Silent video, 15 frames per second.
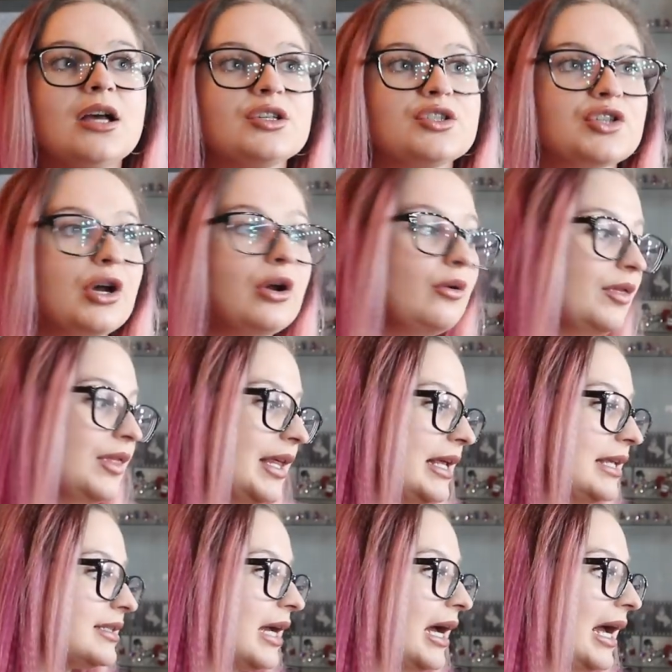So
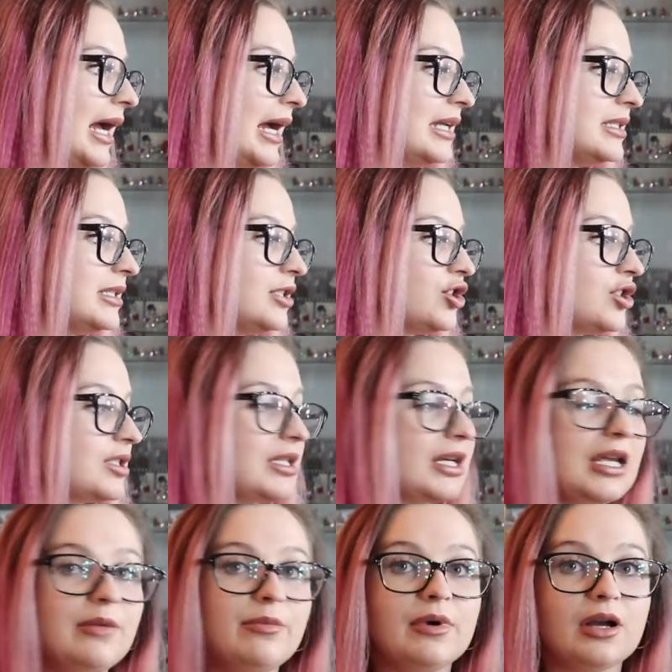these are handy just to
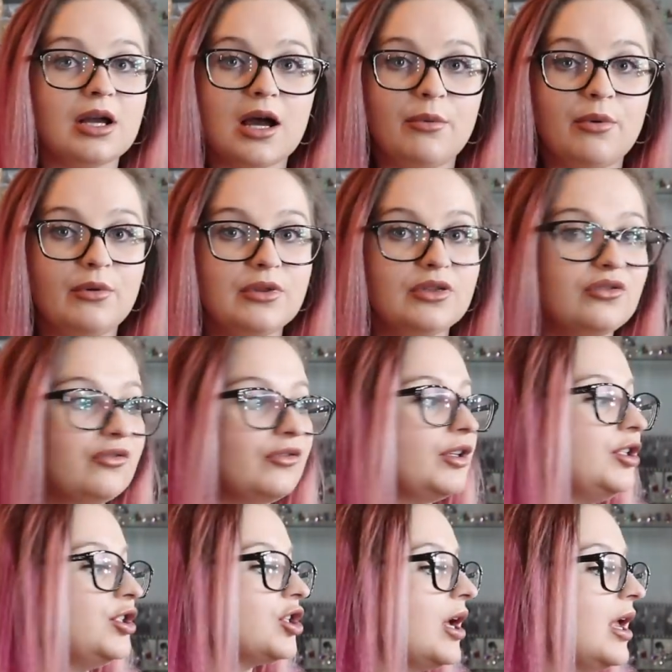keep a couple in the
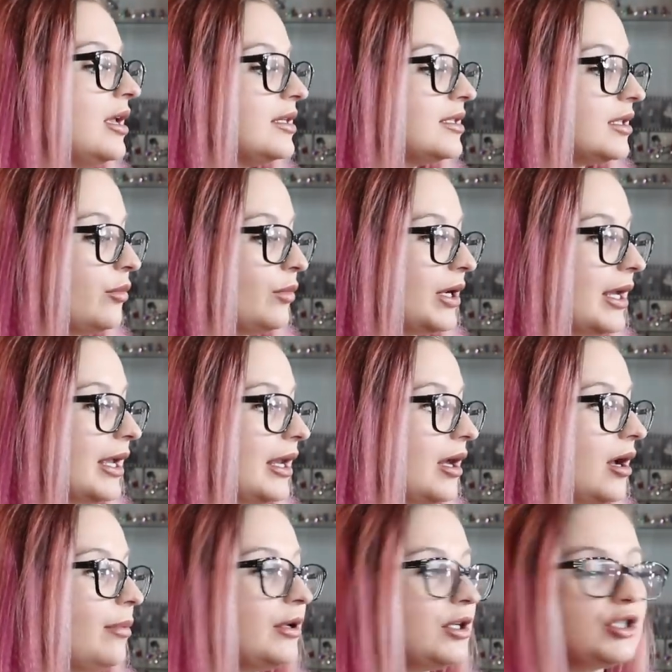fridge. So that when I get
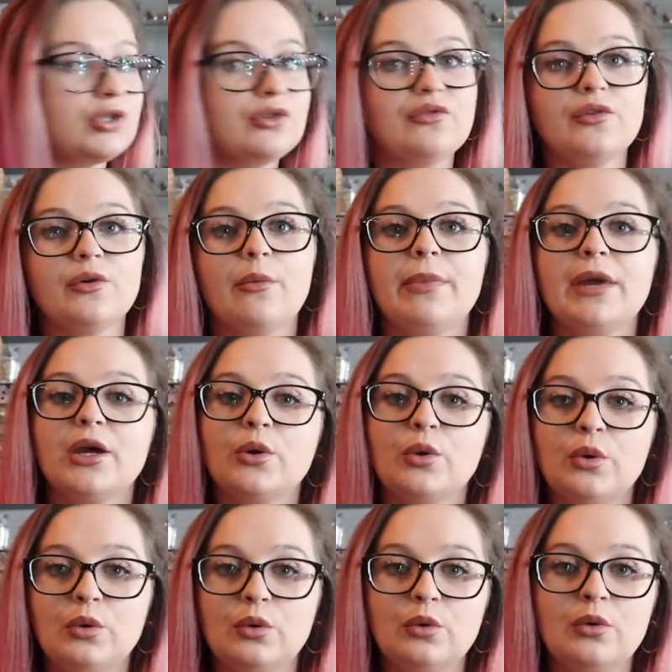up and I do feel a bit,
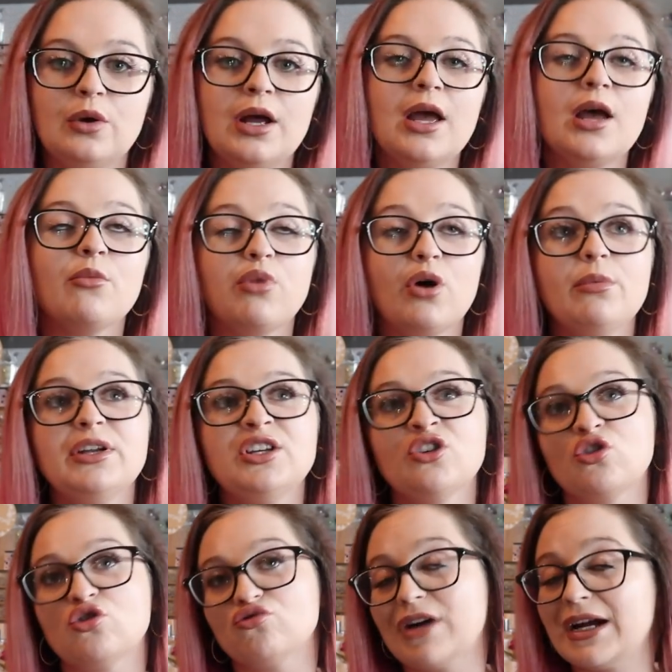whoo, probably
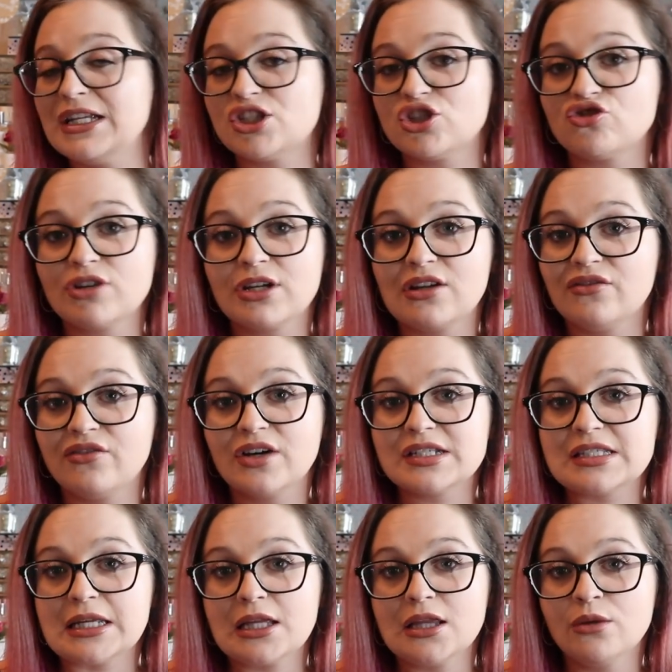not great to drink it first
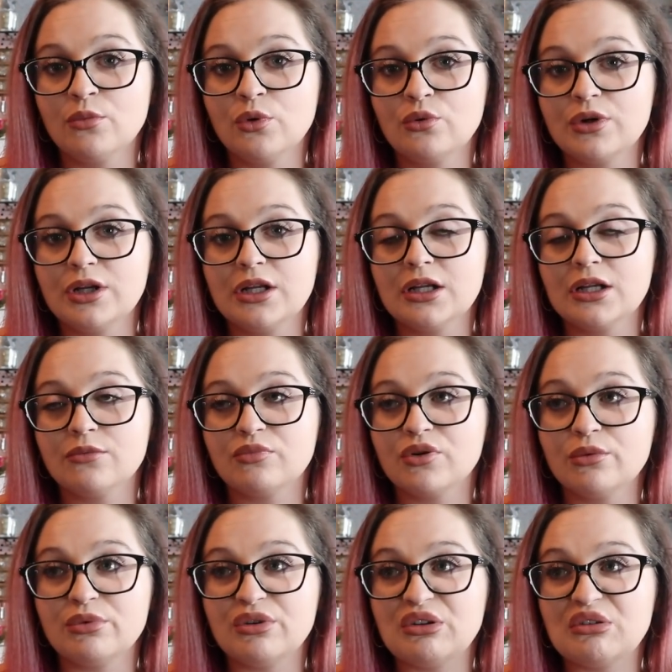thing in the morning,
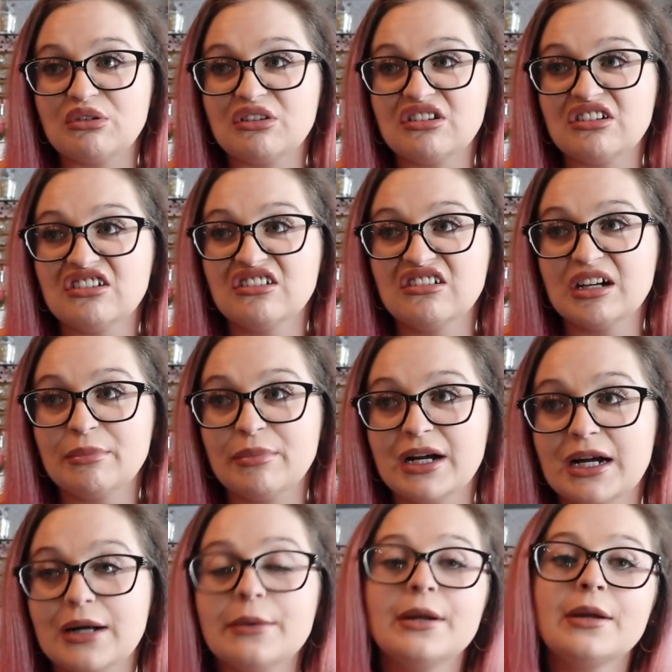probably not going to lie,
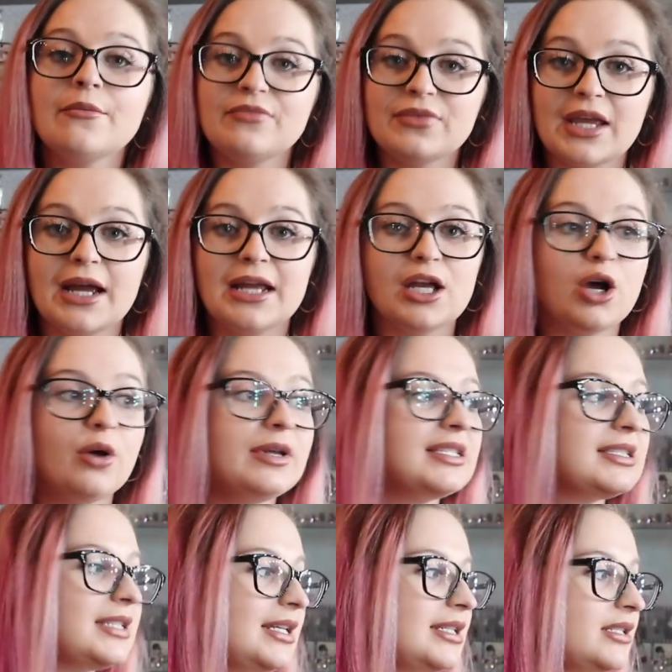but hey ho, it
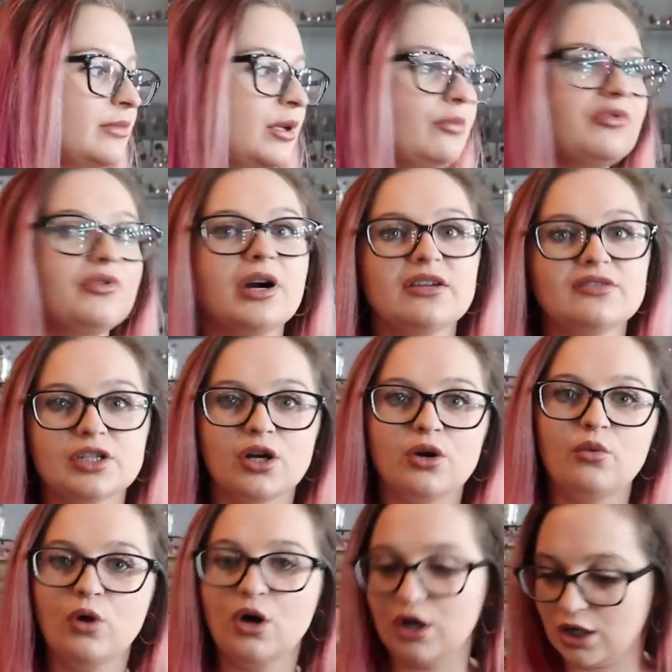steadies me before I have to go
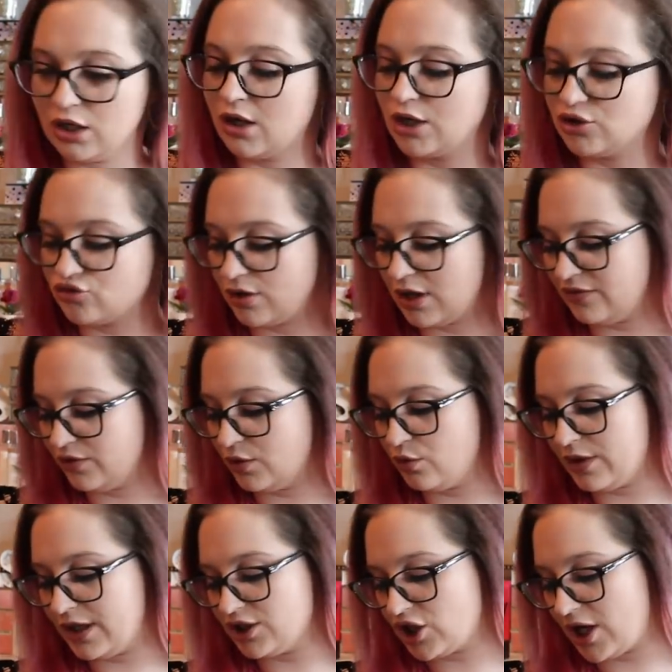work and like drive and all
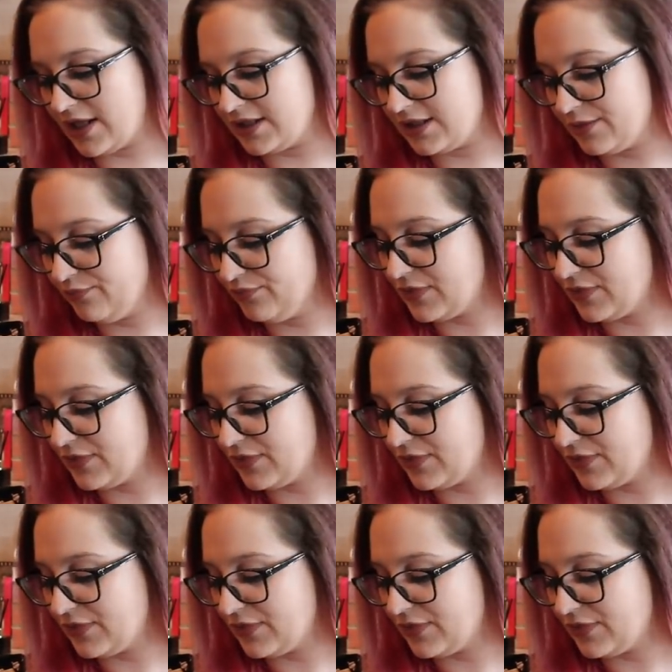that jazz.